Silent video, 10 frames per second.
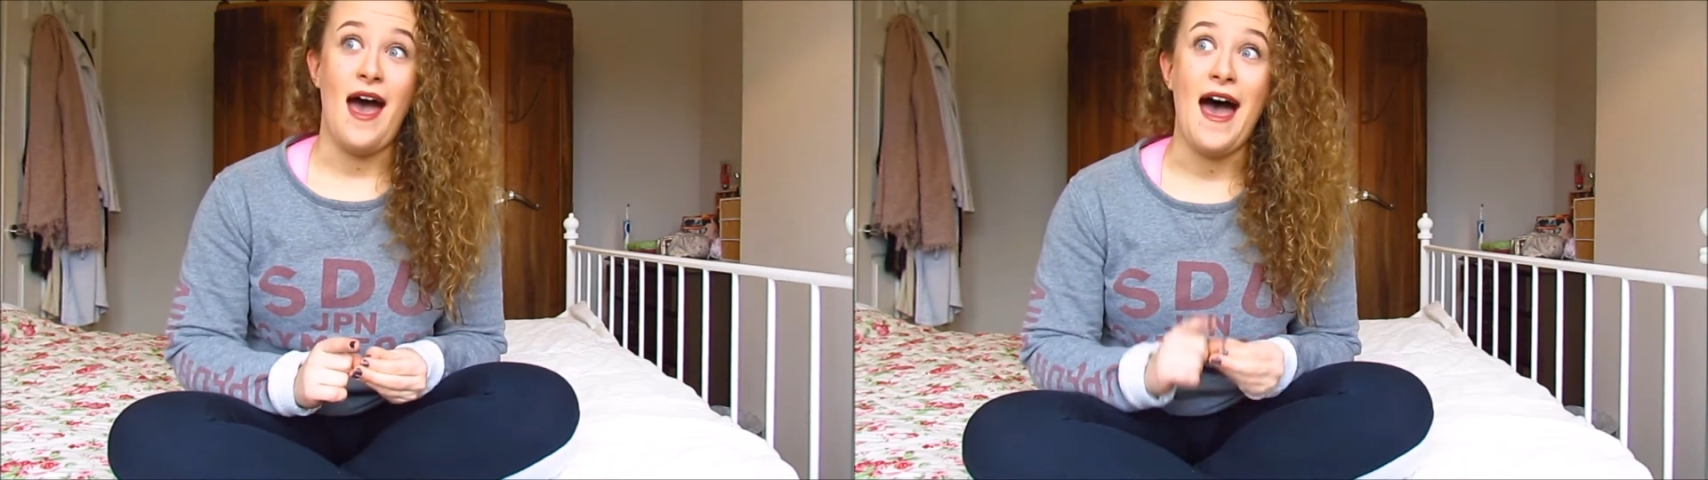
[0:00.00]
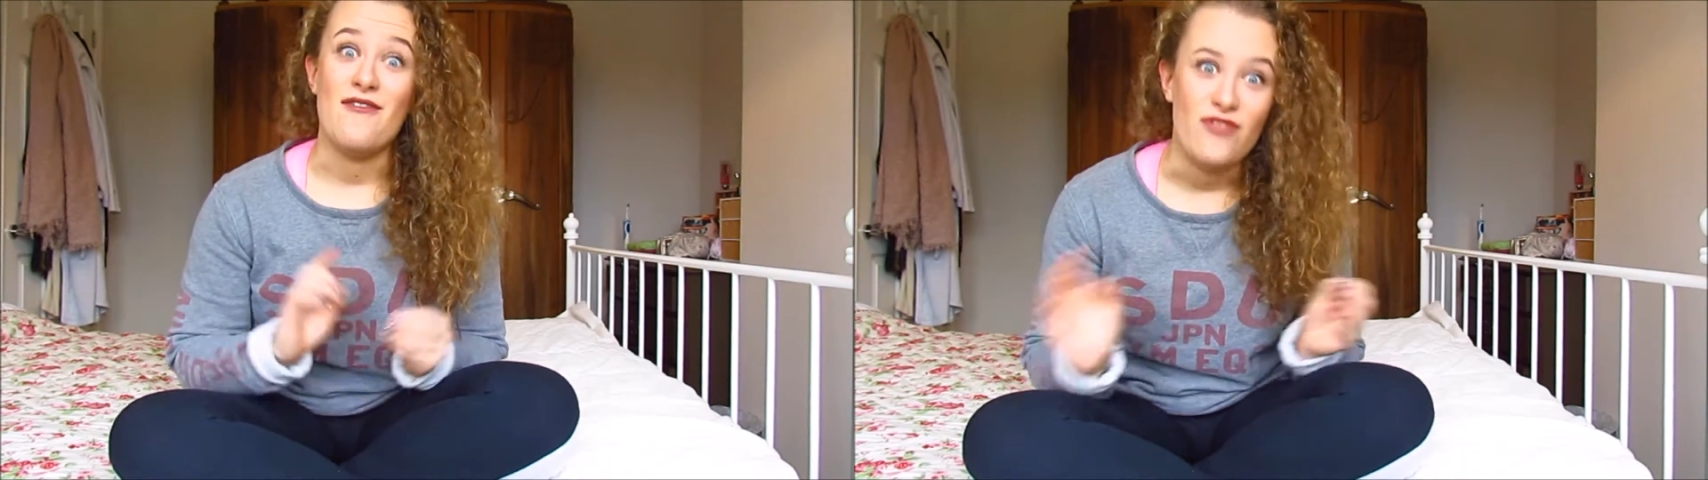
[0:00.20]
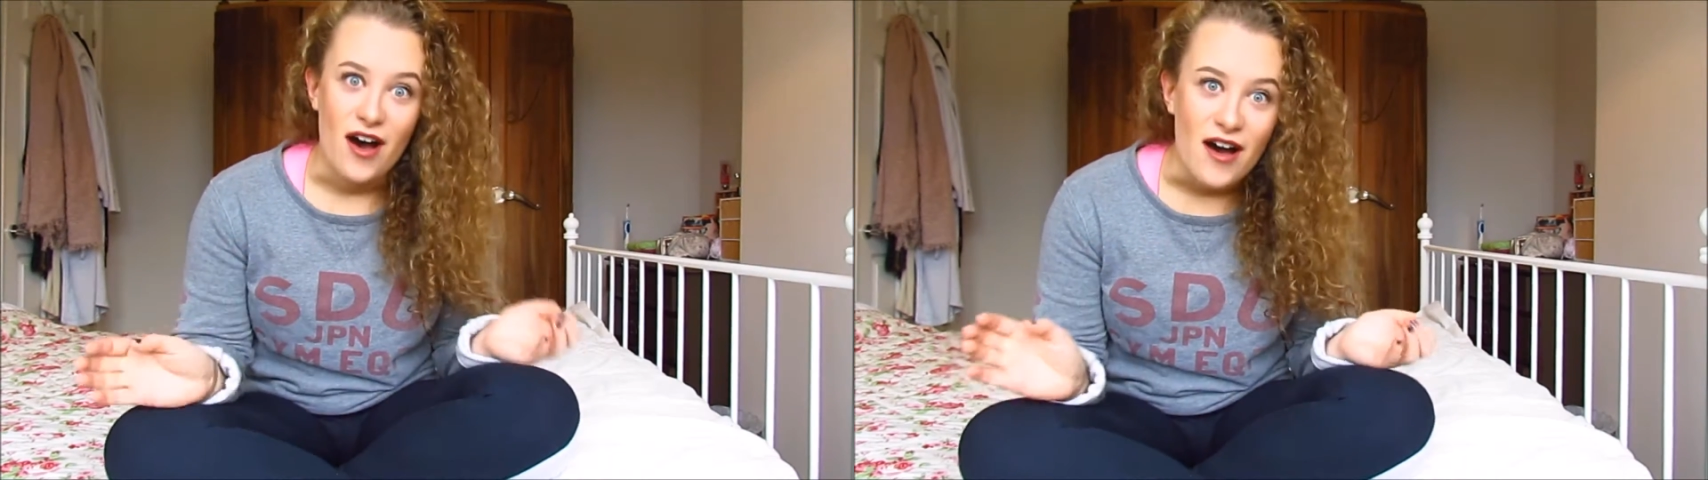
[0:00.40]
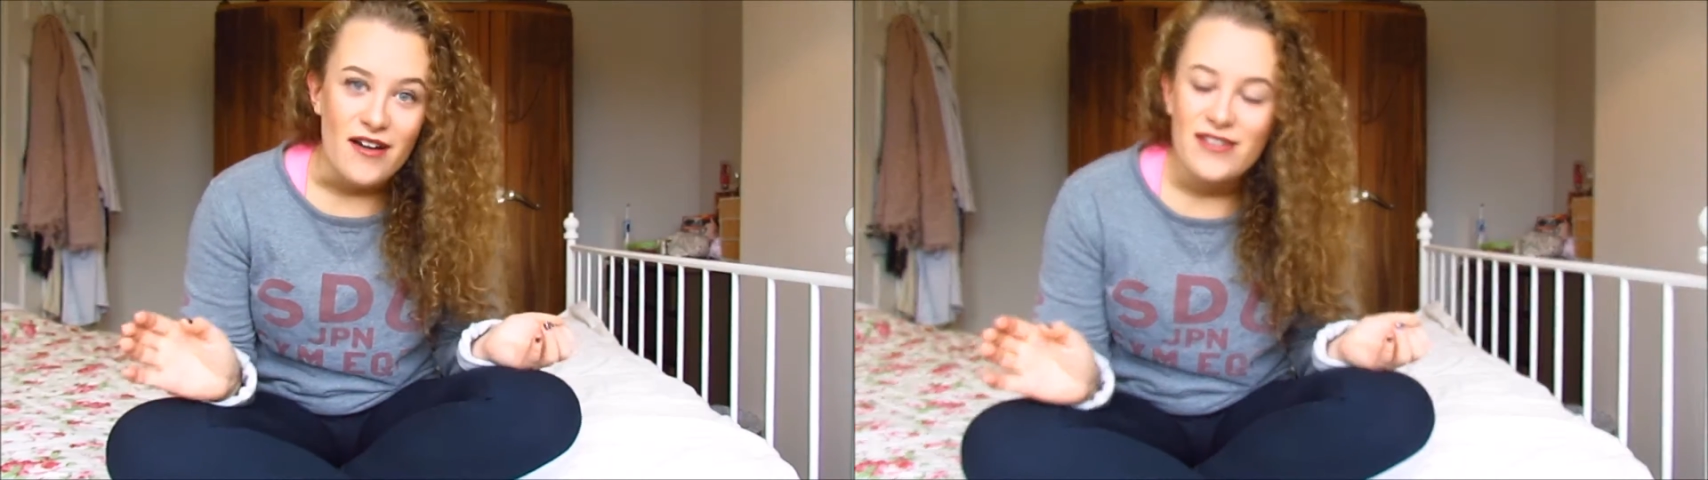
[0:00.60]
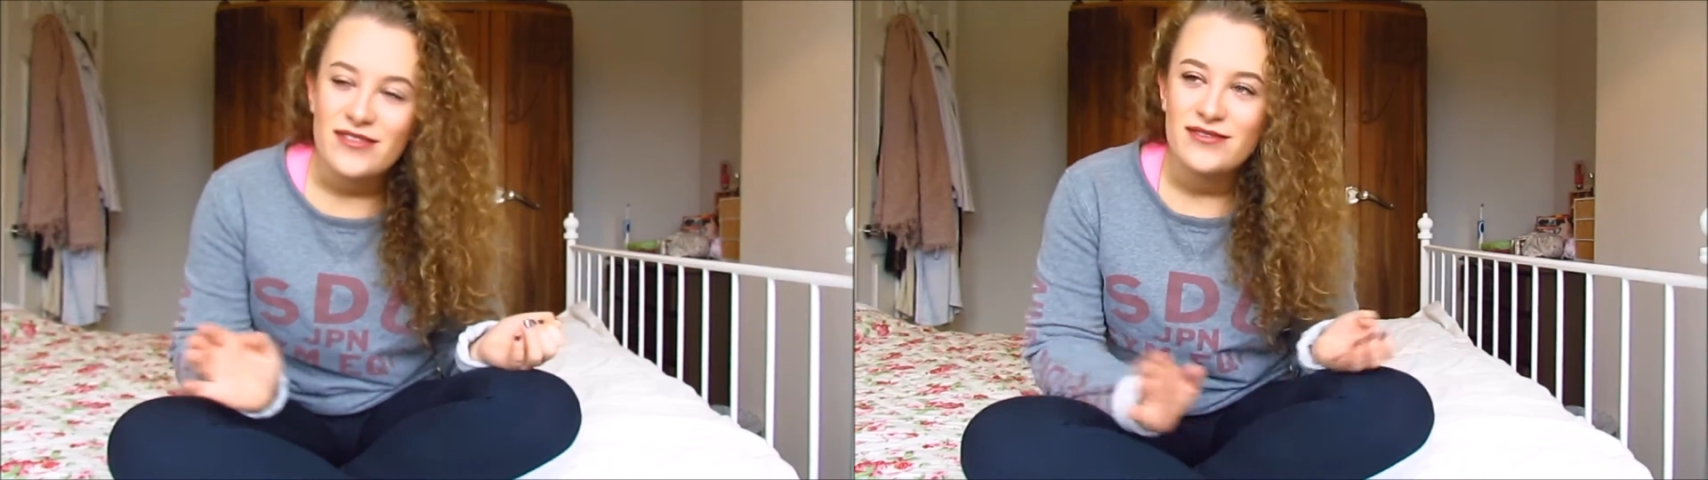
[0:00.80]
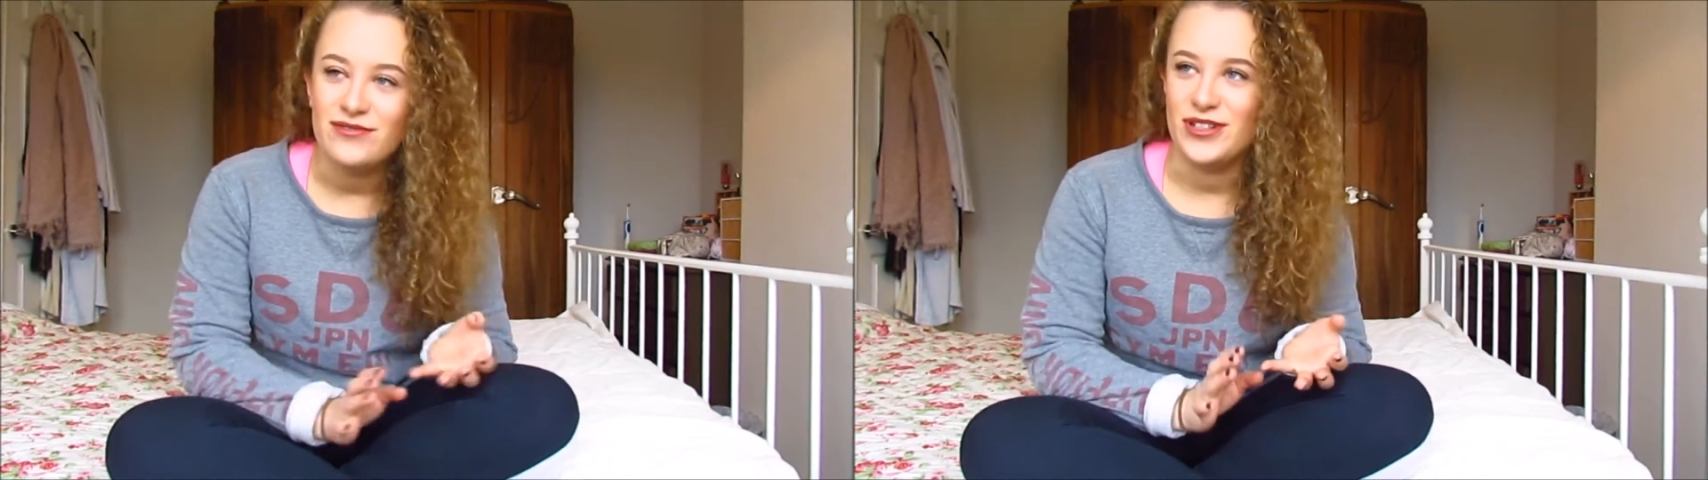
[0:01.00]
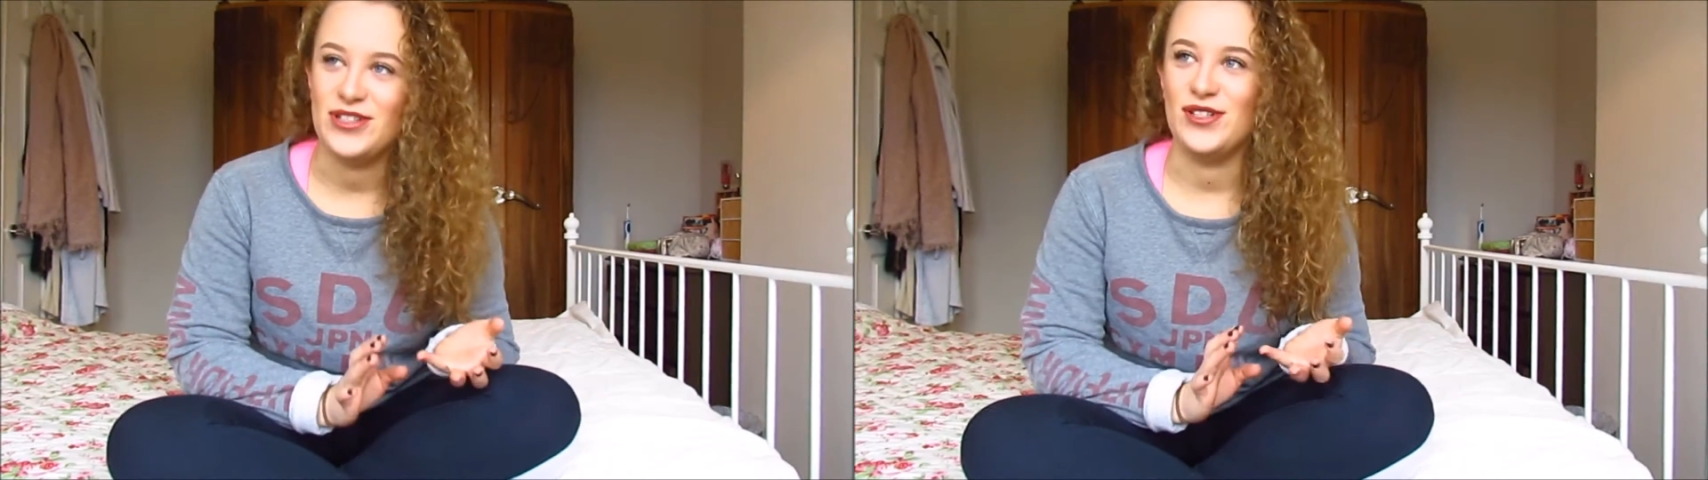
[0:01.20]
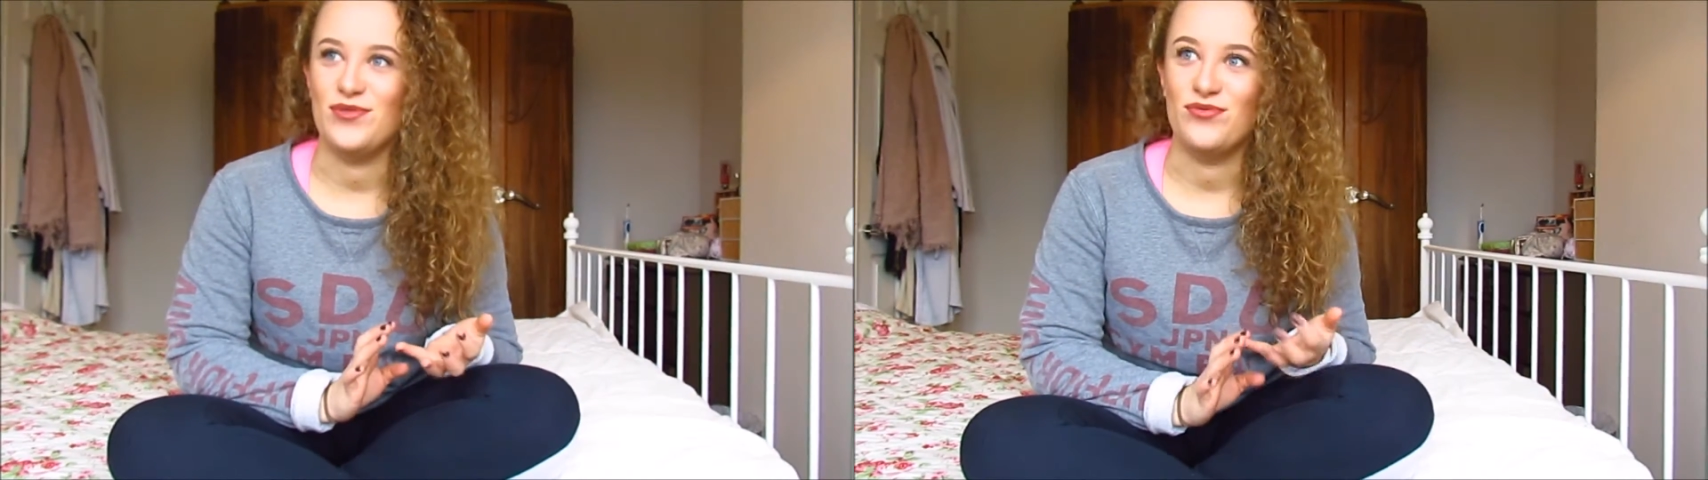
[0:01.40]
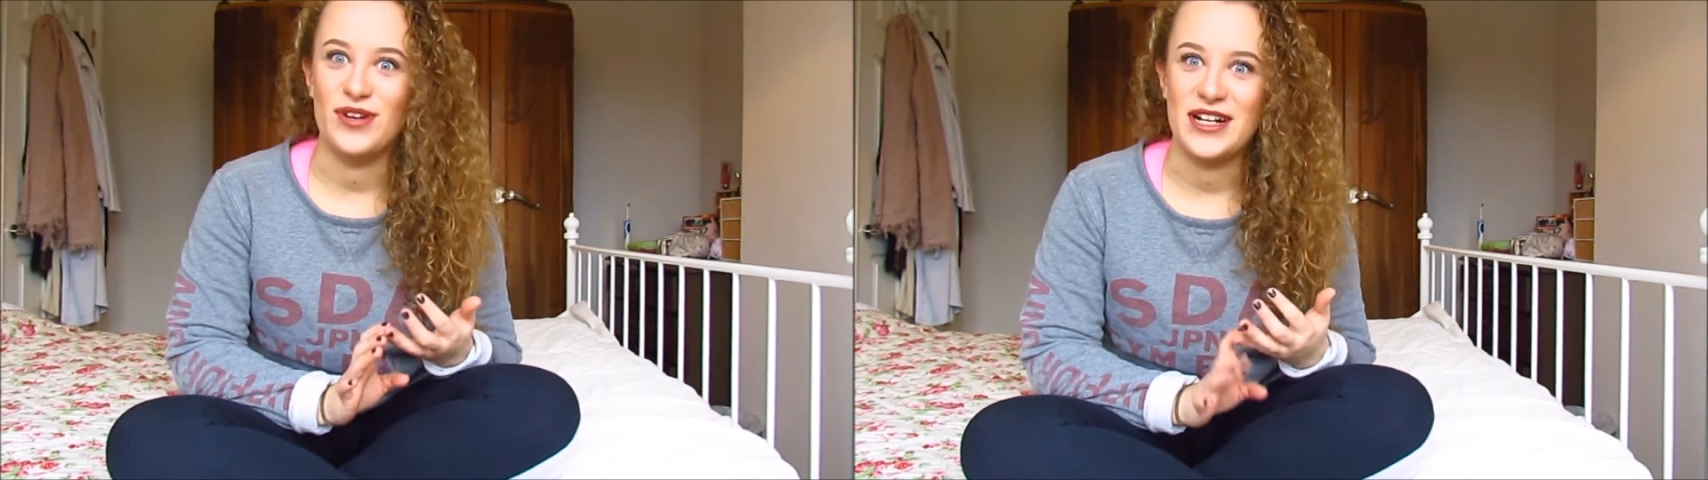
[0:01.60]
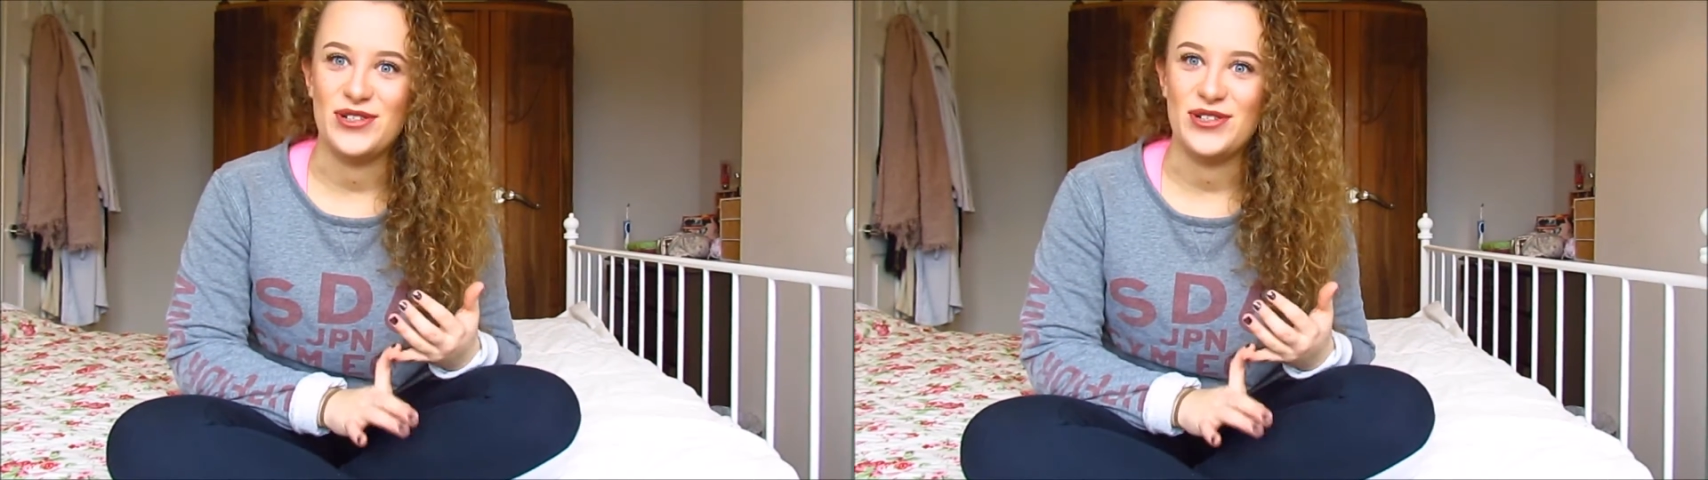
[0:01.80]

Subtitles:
ever, which is really